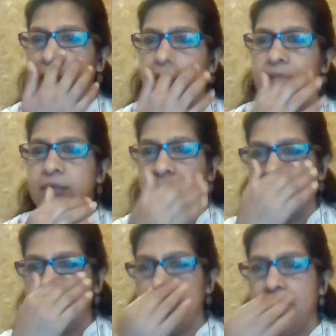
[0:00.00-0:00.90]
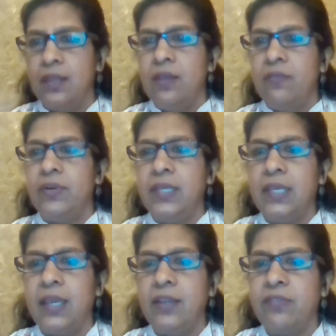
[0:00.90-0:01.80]
In this course, for any
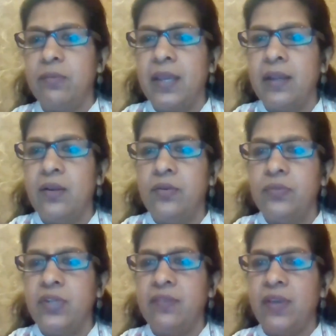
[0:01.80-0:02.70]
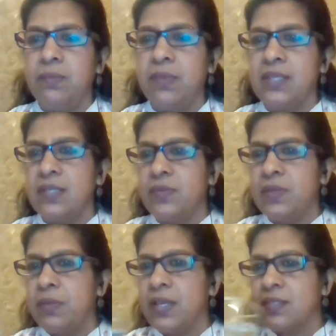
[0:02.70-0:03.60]
kind of a background, would I find myself in
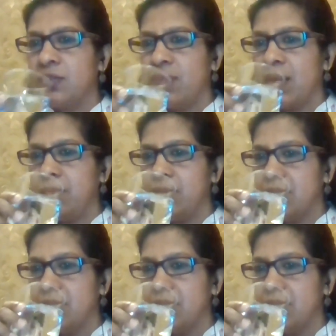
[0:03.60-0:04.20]
basket of apples?